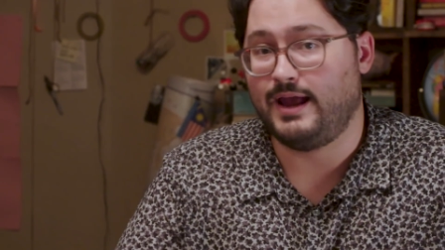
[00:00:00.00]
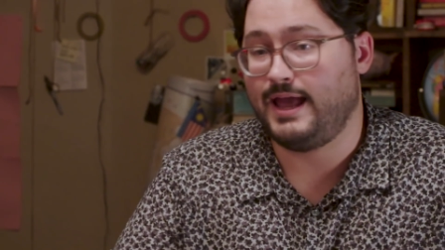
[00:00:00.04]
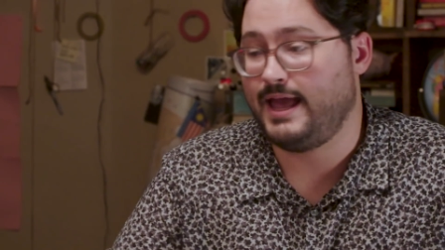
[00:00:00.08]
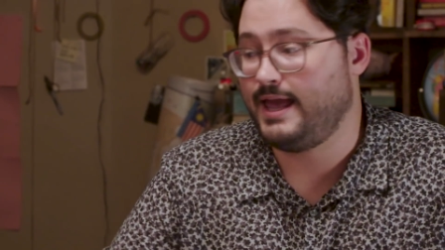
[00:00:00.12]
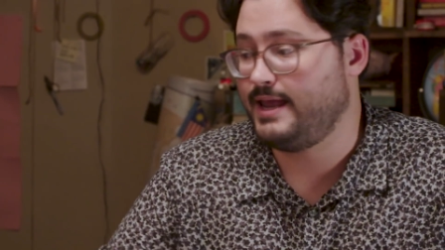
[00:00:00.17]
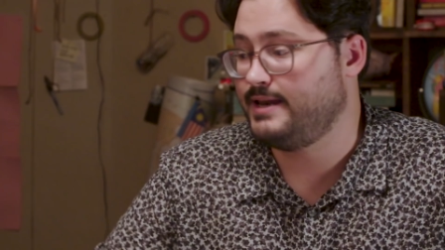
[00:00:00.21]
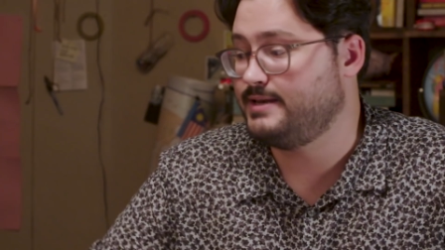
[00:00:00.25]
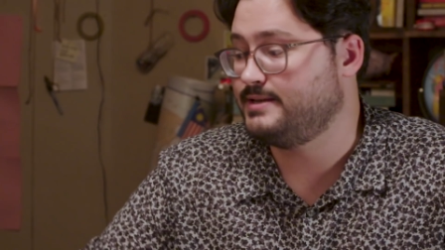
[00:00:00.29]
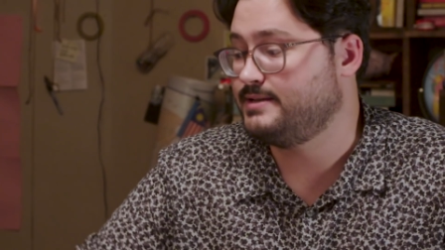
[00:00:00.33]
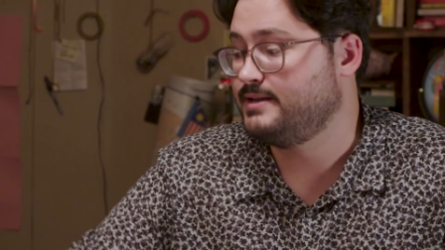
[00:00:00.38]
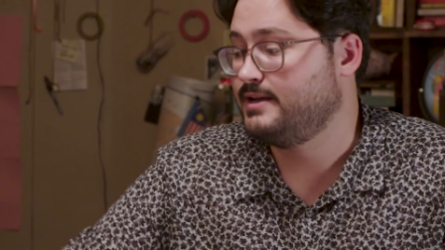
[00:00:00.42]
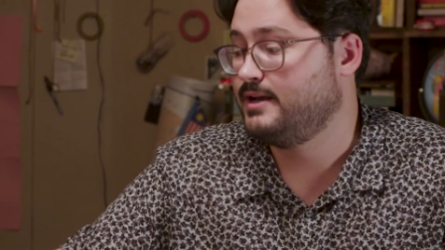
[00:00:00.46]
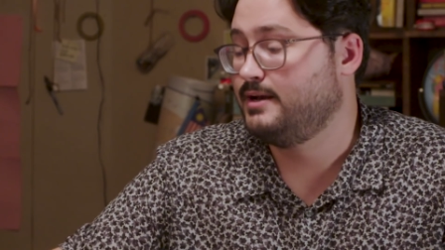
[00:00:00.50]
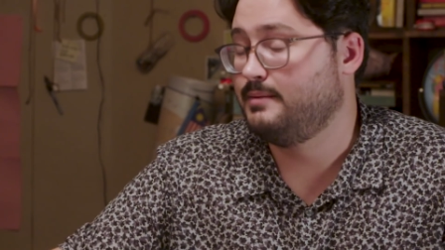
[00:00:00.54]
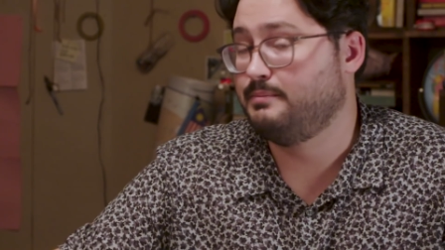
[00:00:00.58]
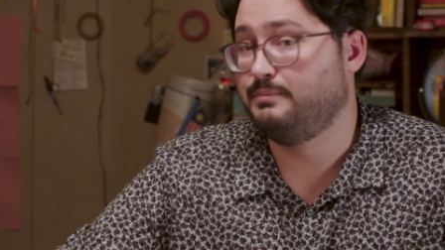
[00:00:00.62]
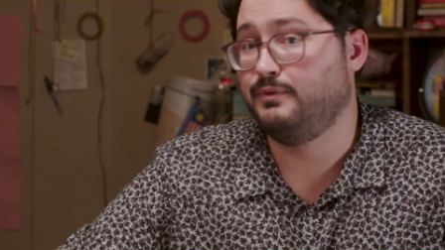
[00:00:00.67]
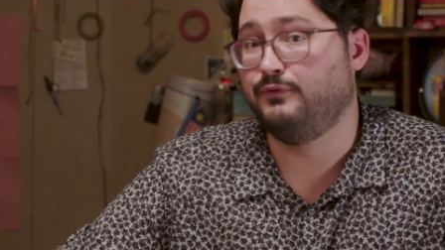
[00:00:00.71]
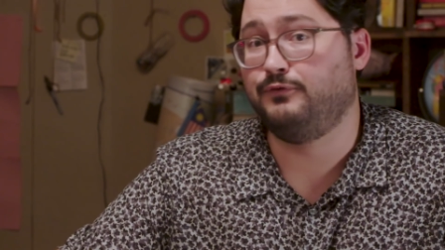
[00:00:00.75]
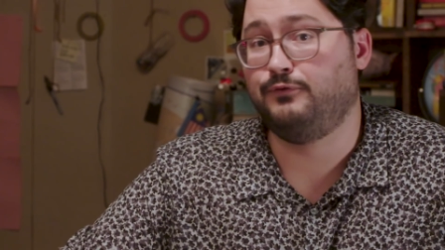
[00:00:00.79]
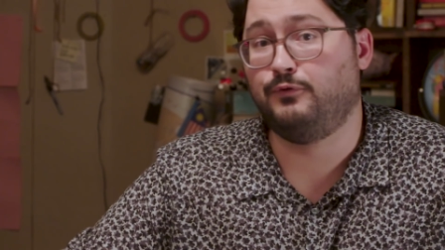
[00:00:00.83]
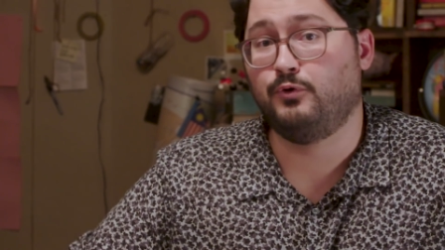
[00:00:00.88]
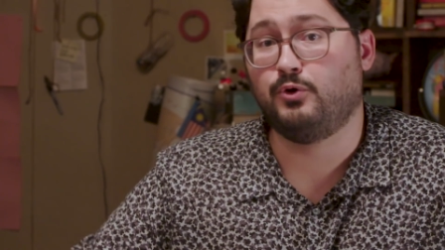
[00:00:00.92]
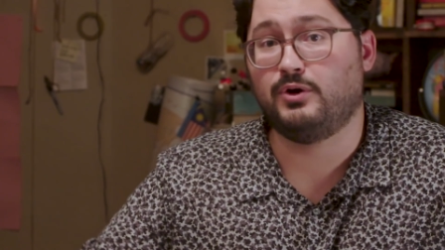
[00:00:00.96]
and
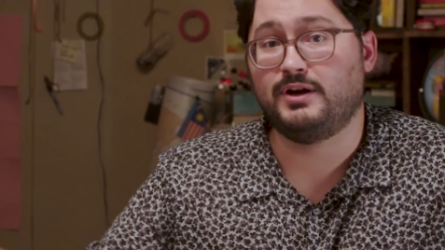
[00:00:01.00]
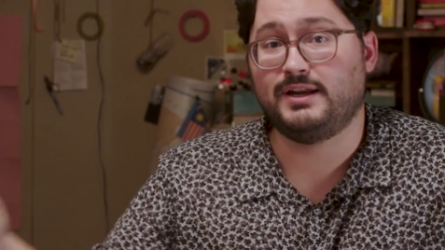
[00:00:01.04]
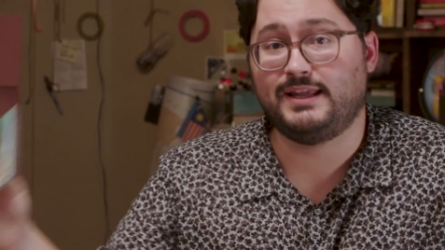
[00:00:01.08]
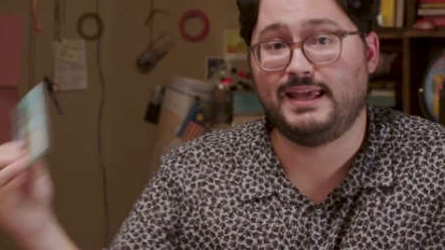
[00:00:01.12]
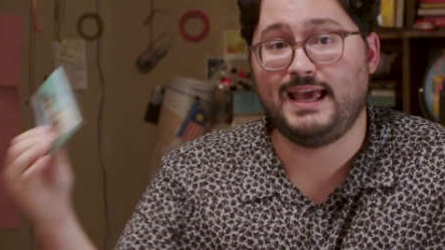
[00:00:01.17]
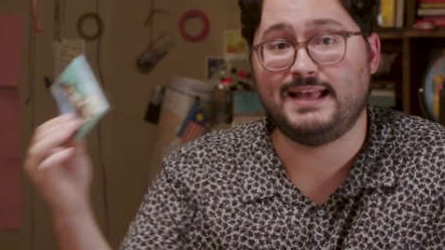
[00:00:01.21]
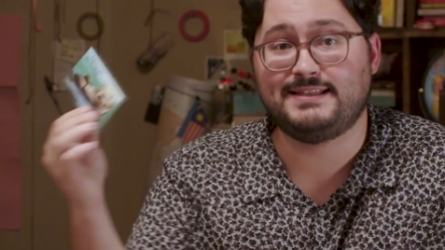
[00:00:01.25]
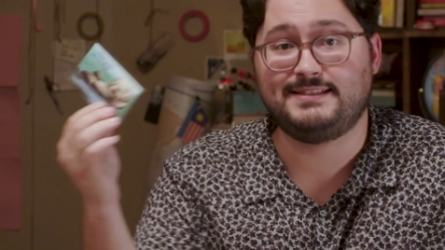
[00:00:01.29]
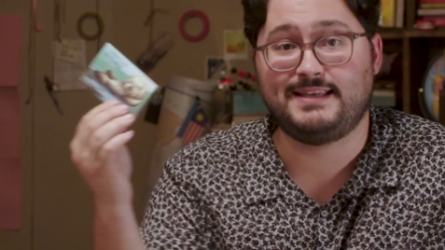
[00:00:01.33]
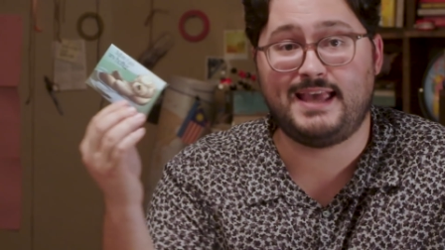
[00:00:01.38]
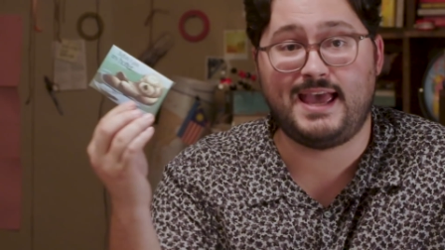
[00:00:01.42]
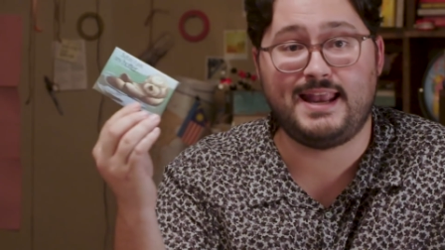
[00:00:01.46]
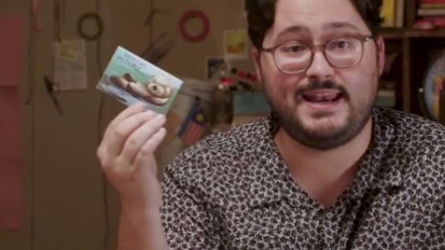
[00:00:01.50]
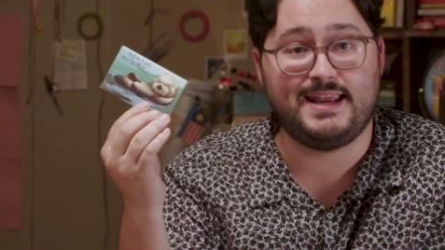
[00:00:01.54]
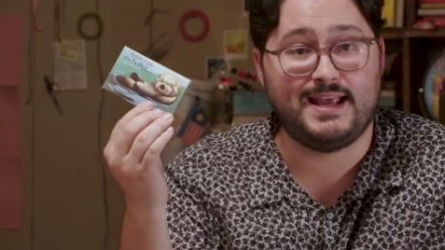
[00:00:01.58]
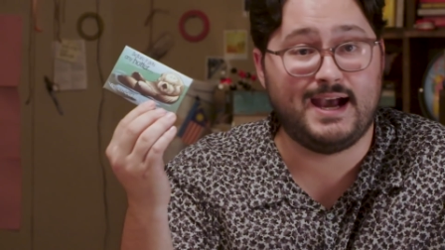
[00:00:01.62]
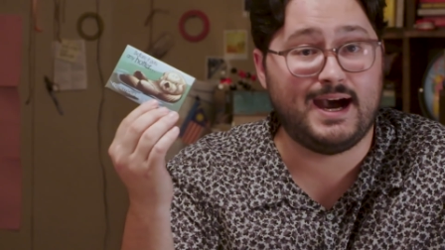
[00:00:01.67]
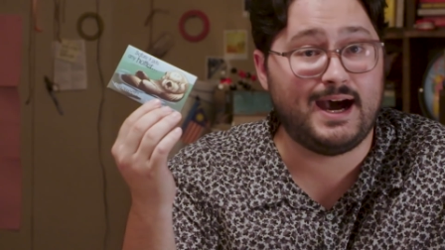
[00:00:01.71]
before it gets any